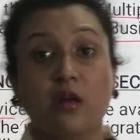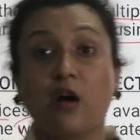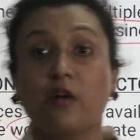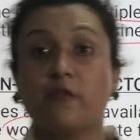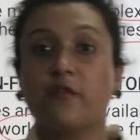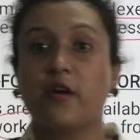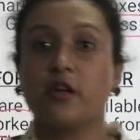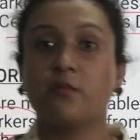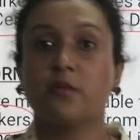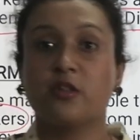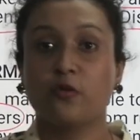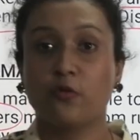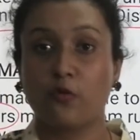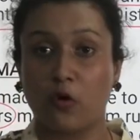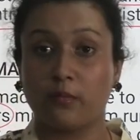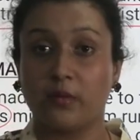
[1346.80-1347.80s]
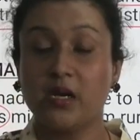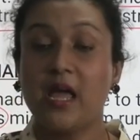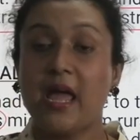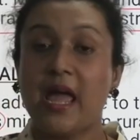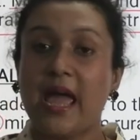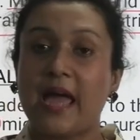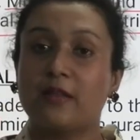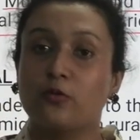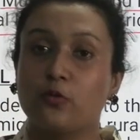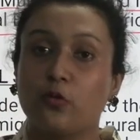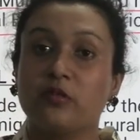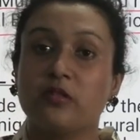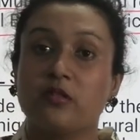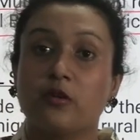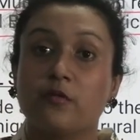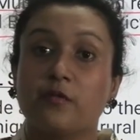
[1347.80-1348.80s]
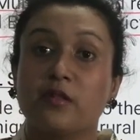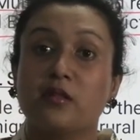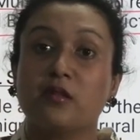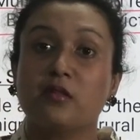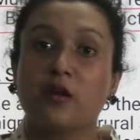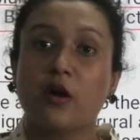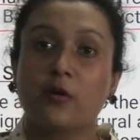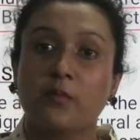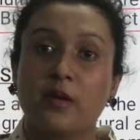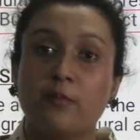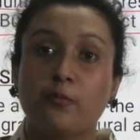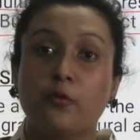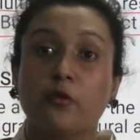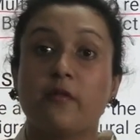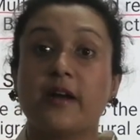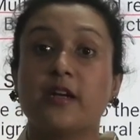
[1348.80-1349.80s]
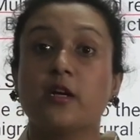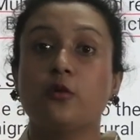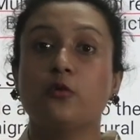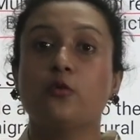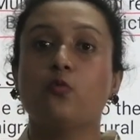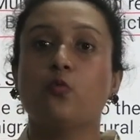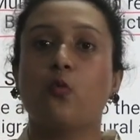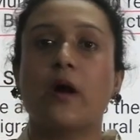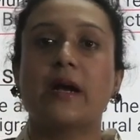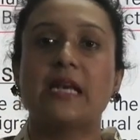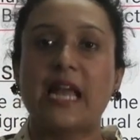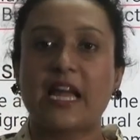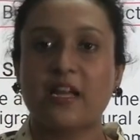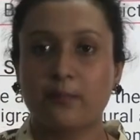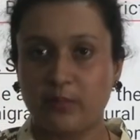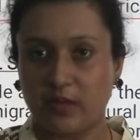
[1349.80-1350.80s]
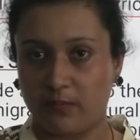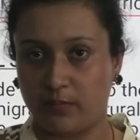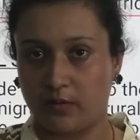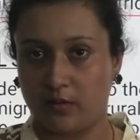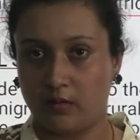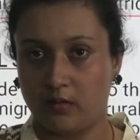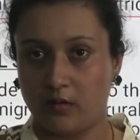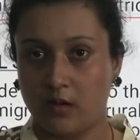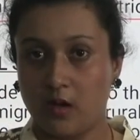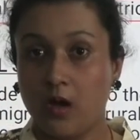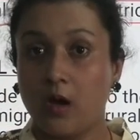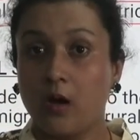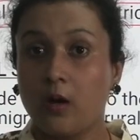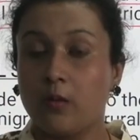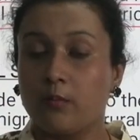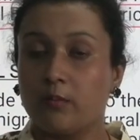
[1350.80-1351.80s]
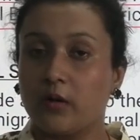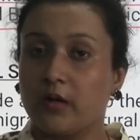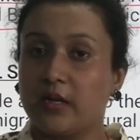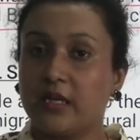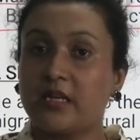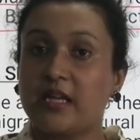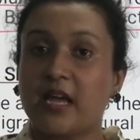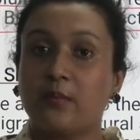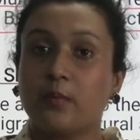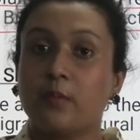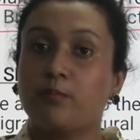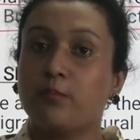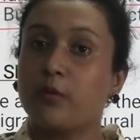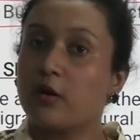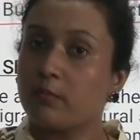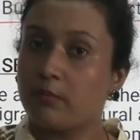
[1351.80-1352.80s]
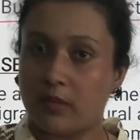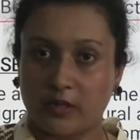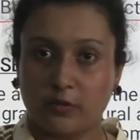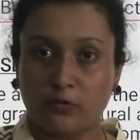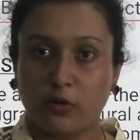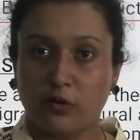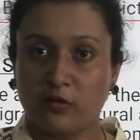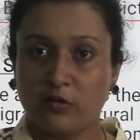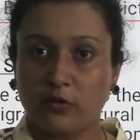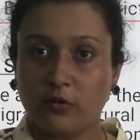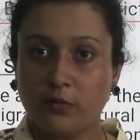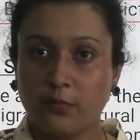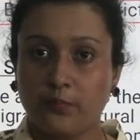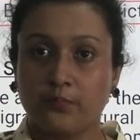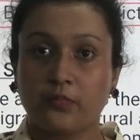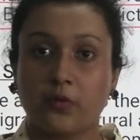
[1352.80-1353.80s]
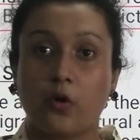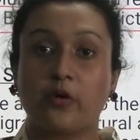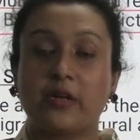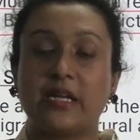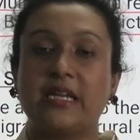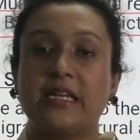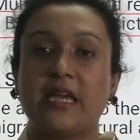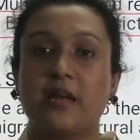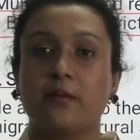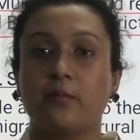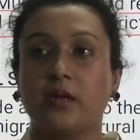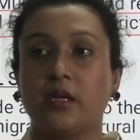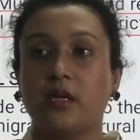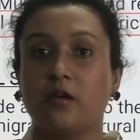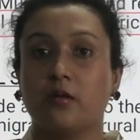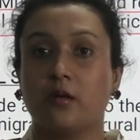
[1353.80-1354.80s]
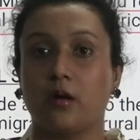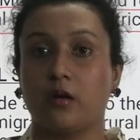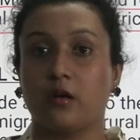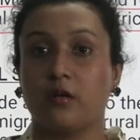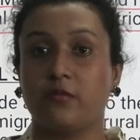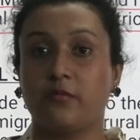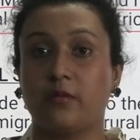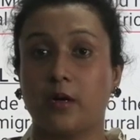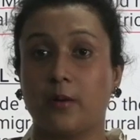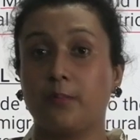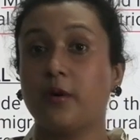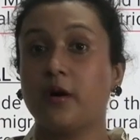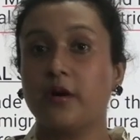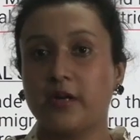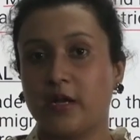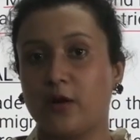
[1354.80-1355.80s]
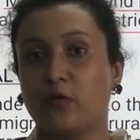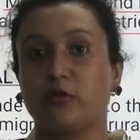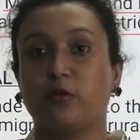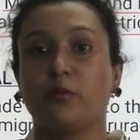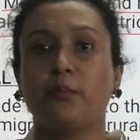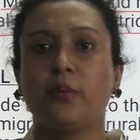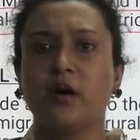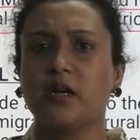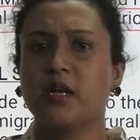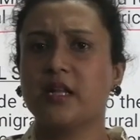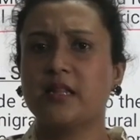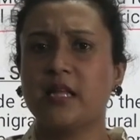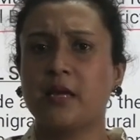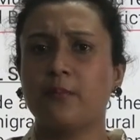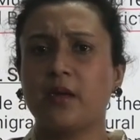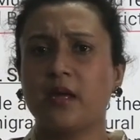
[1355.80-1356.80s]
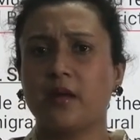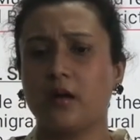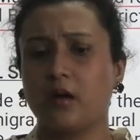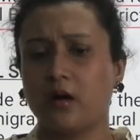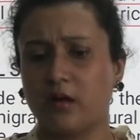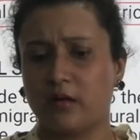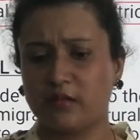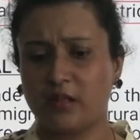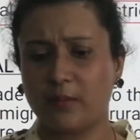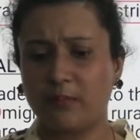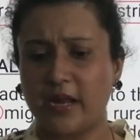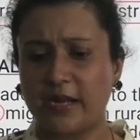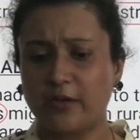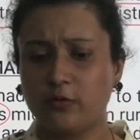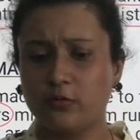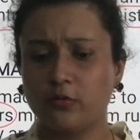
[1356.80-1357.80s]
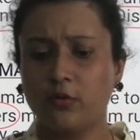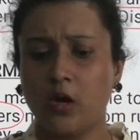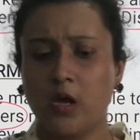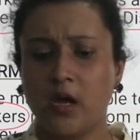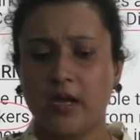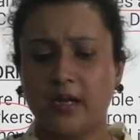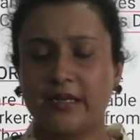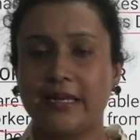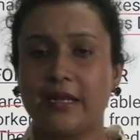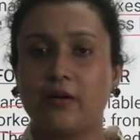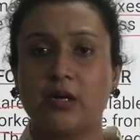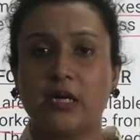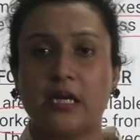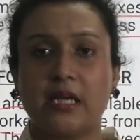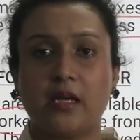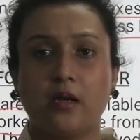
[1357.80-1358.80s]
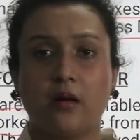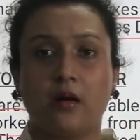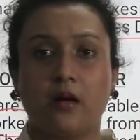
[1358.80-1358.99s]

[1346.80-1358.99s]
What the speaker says: are very much common and those services are being provided to 1 lakh people. It can be per month also, or it can be per day also. Per day they may supply to nearly